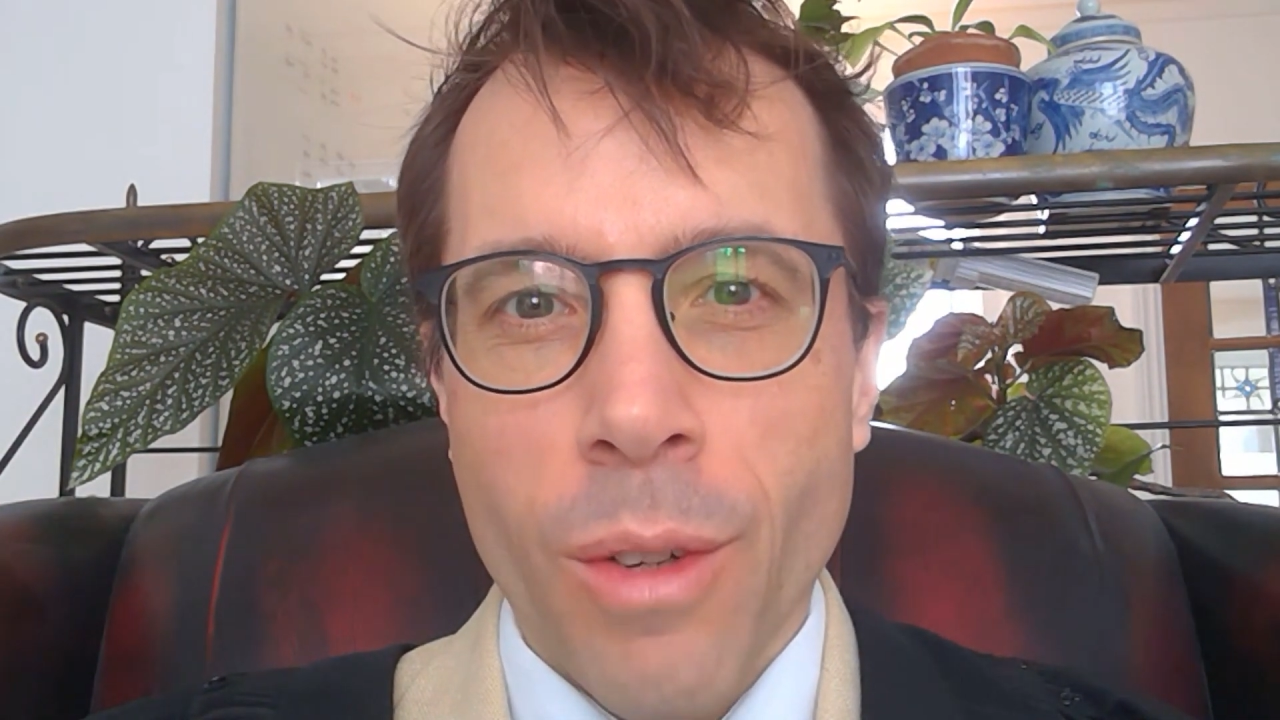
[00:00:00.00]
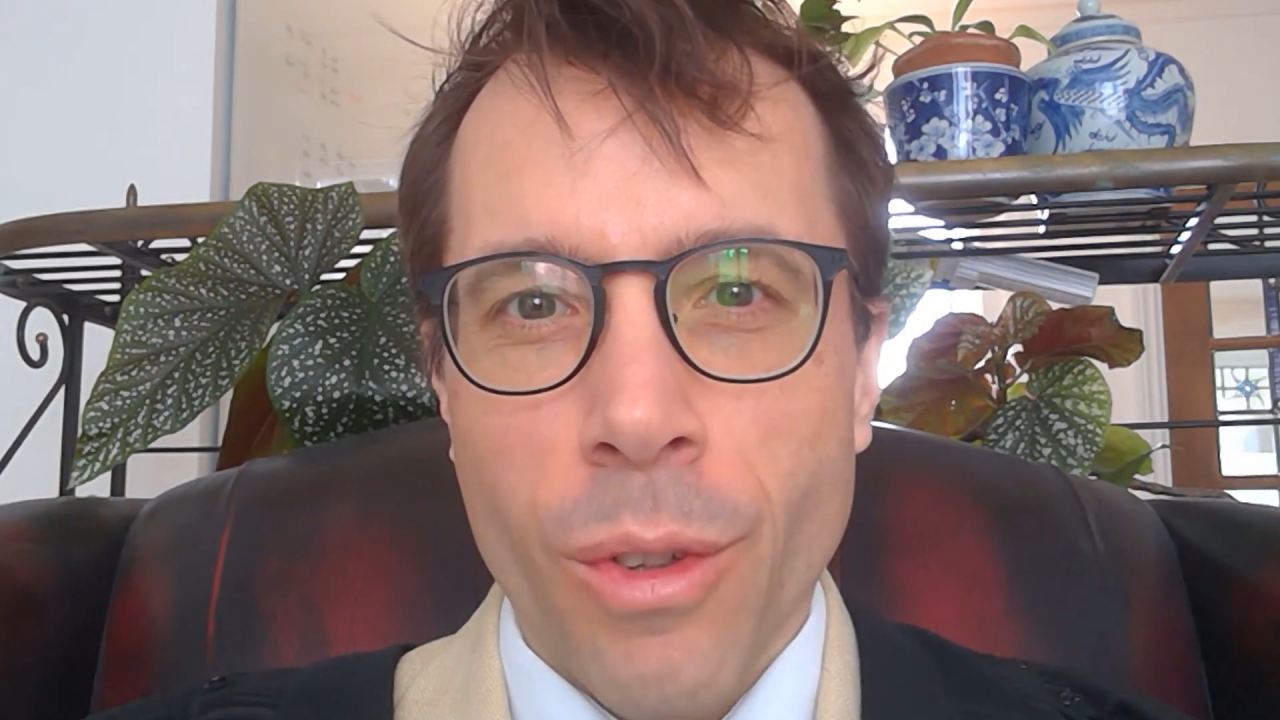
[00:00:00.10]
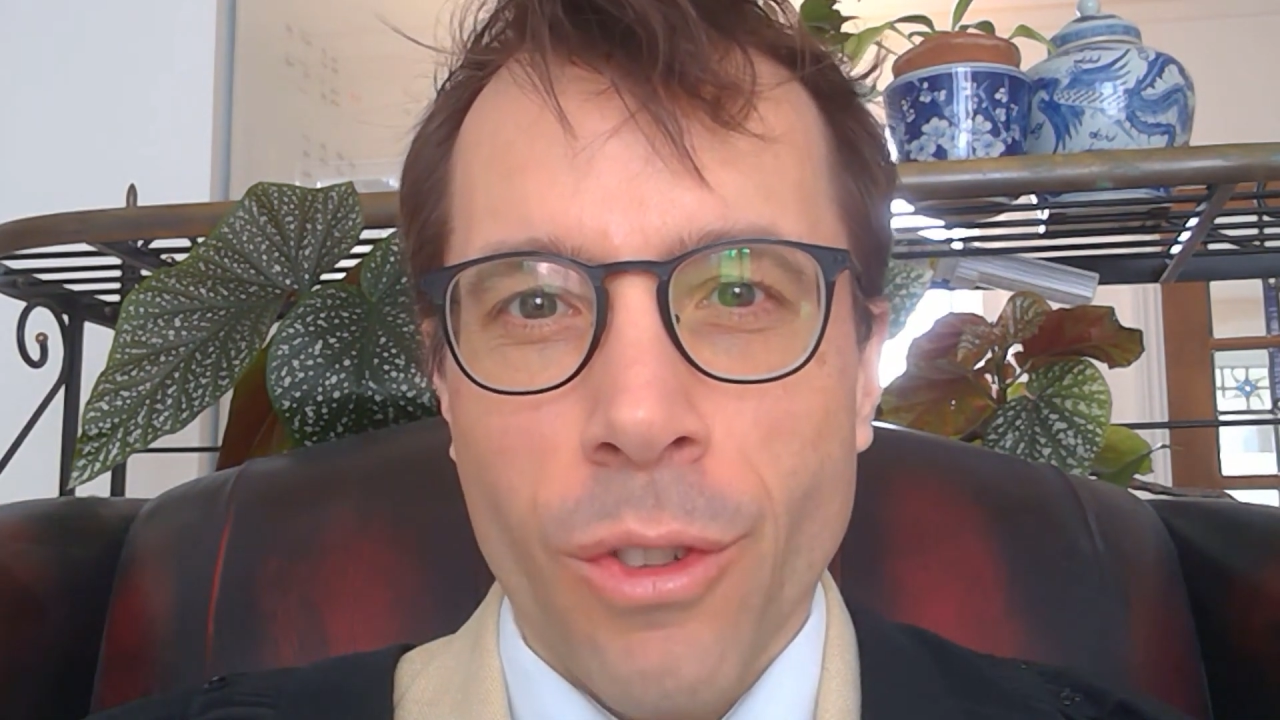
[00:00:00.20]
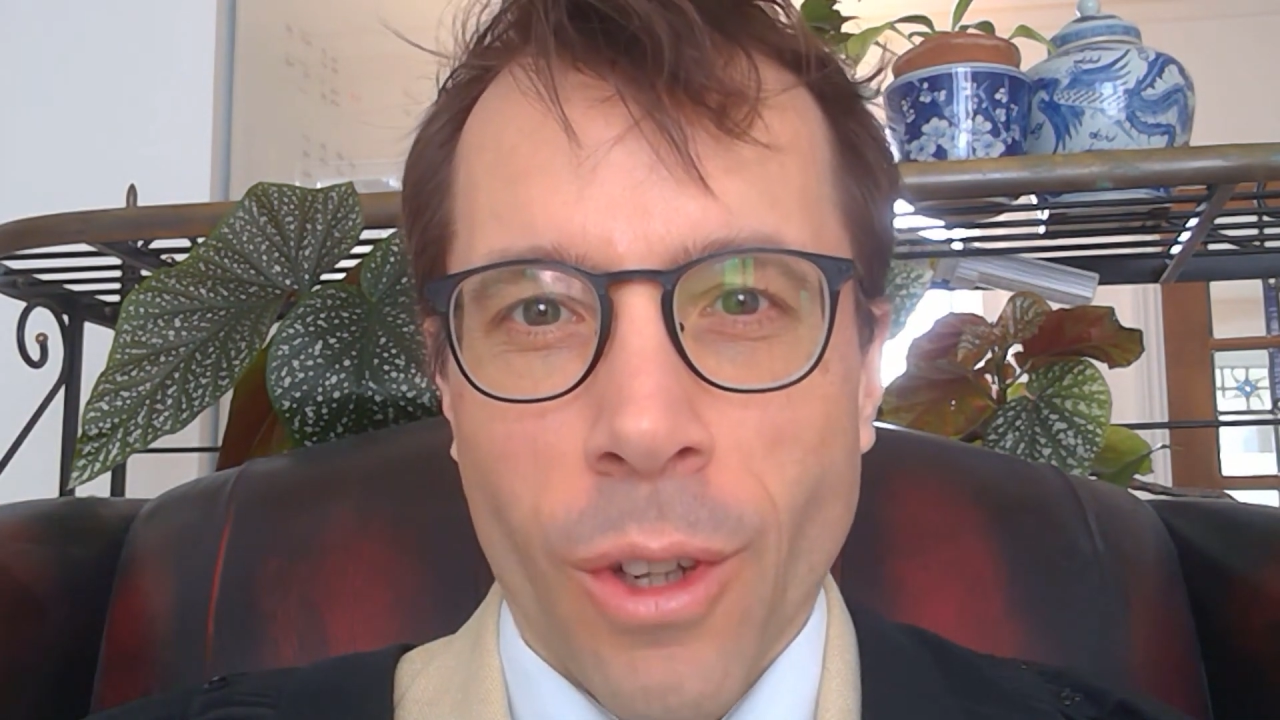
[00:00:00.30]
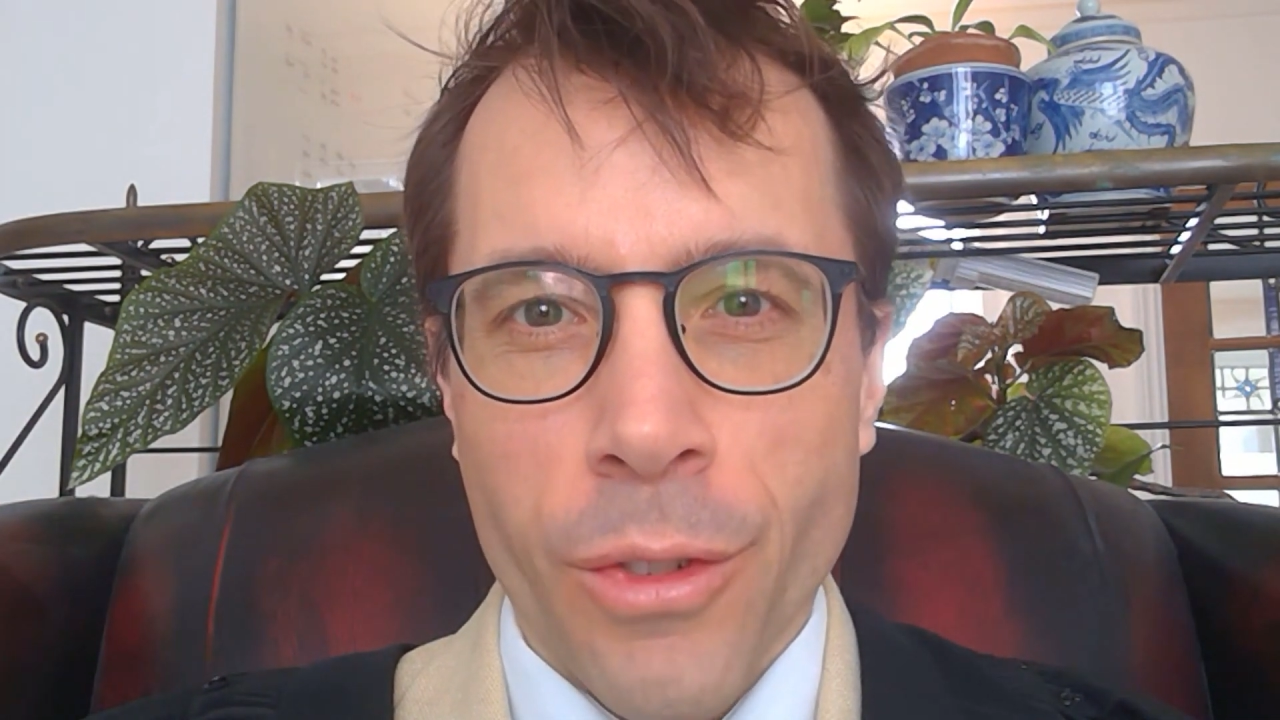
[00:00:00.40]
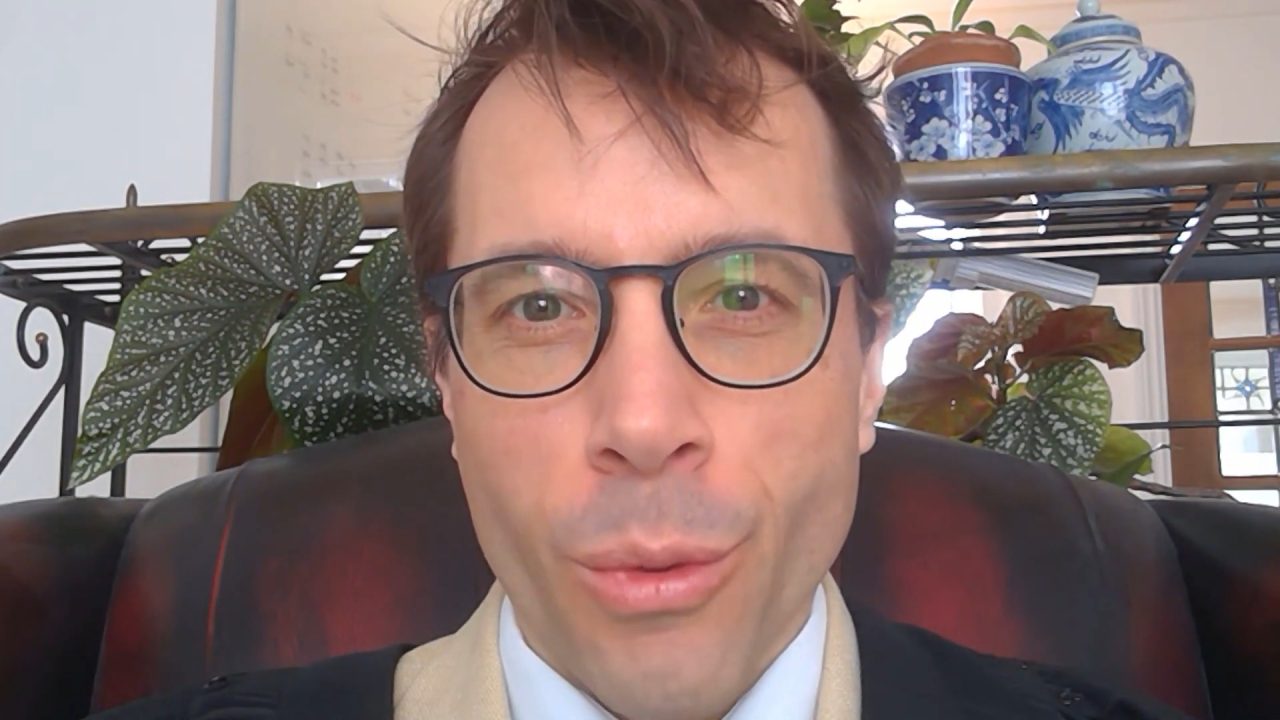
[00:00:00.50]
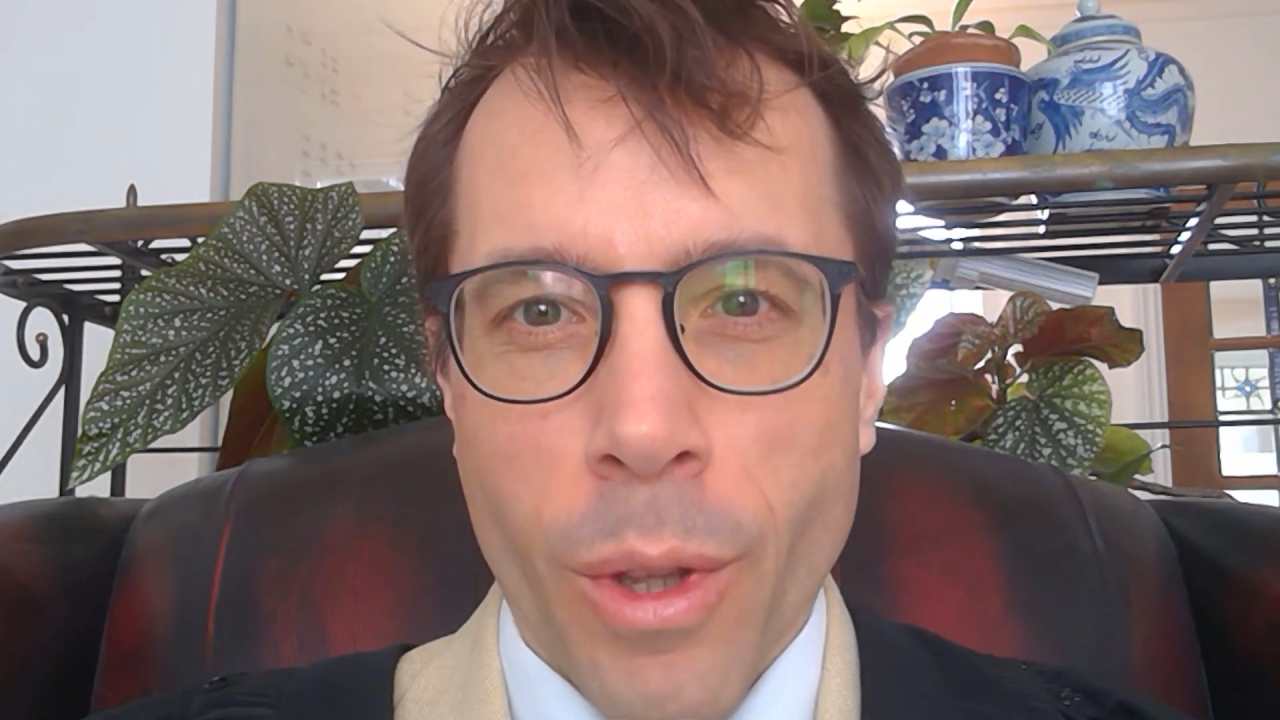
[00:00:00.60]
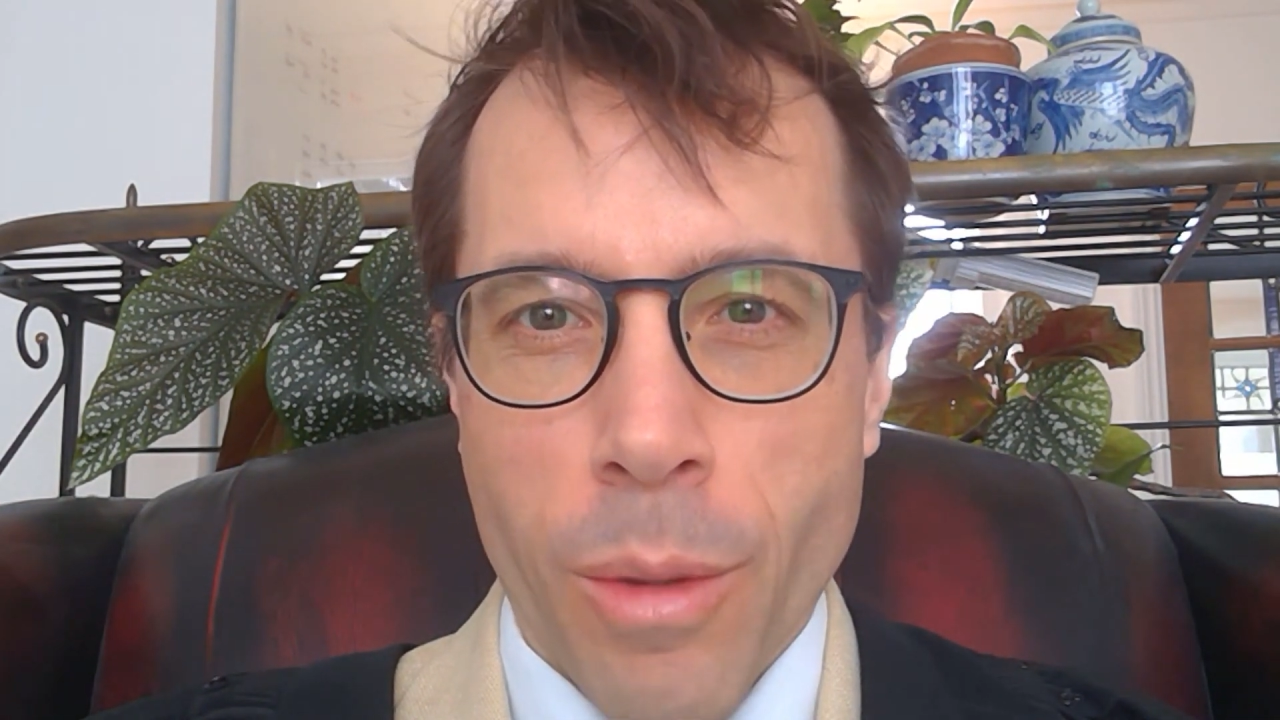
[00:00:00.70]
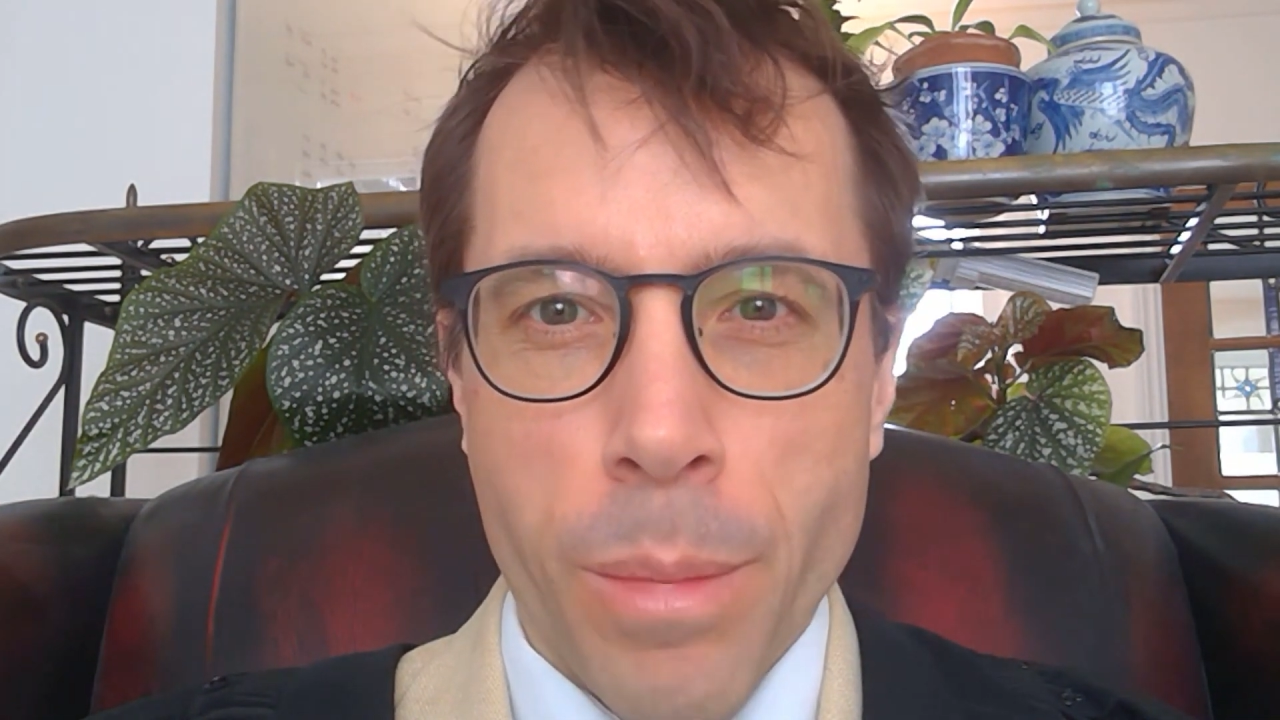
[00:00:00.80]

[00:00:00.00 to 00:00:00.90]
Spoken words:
results with a